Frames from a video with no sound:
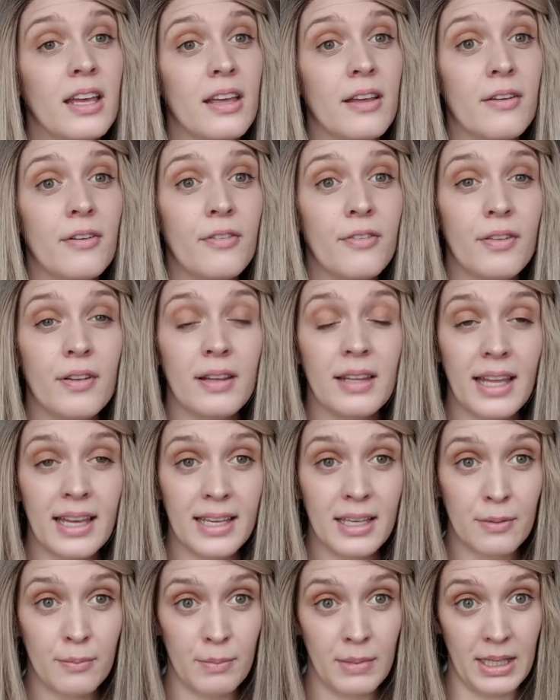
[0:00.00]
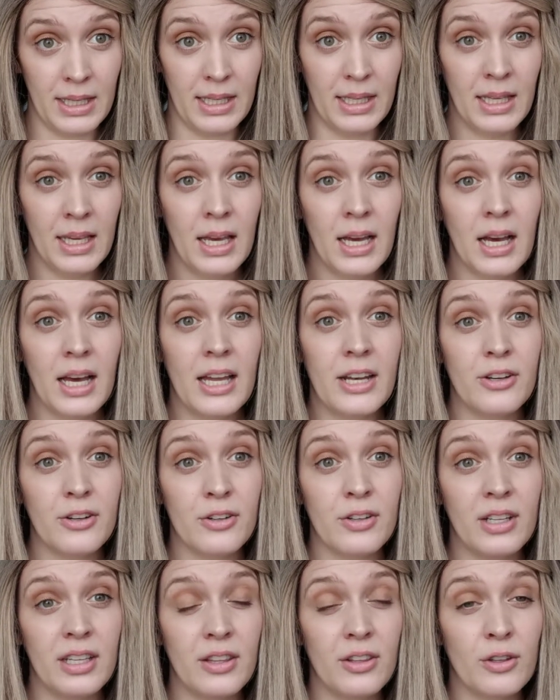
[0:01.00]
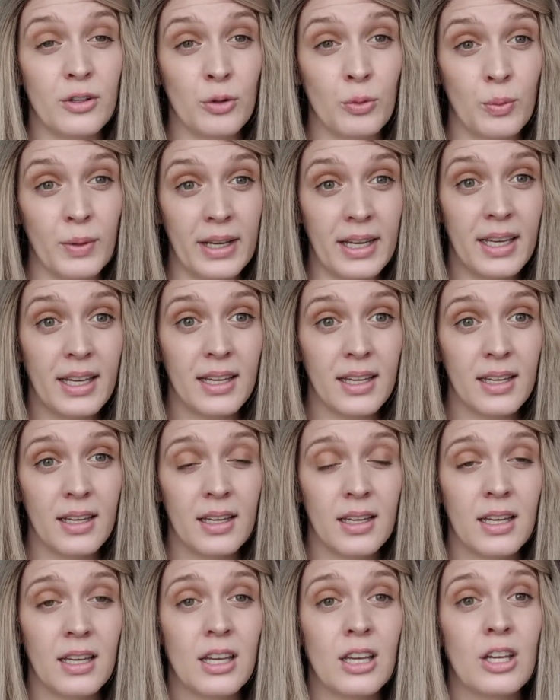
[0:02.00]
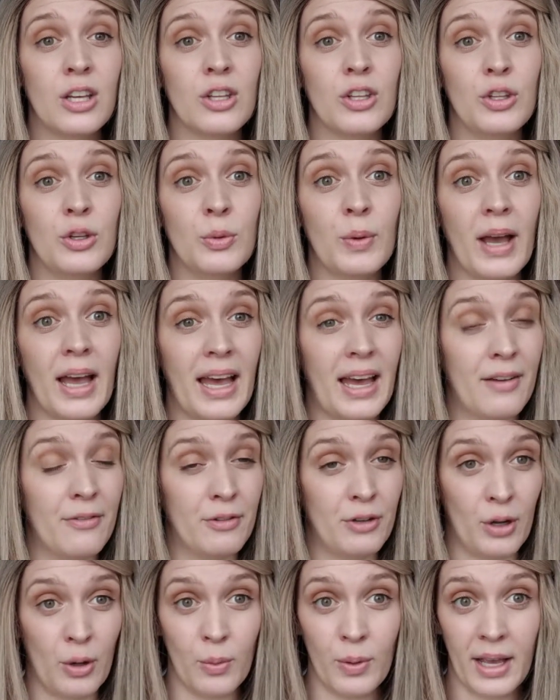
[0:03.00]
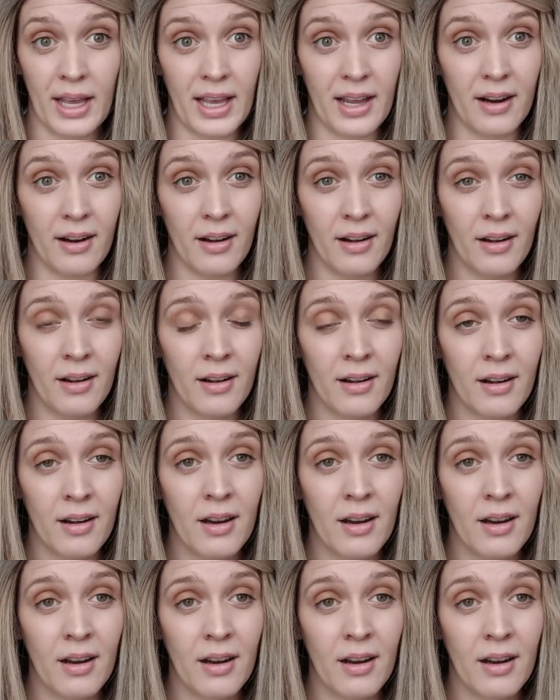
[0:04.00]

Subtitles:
If, like me, underneath your wig, you have no hair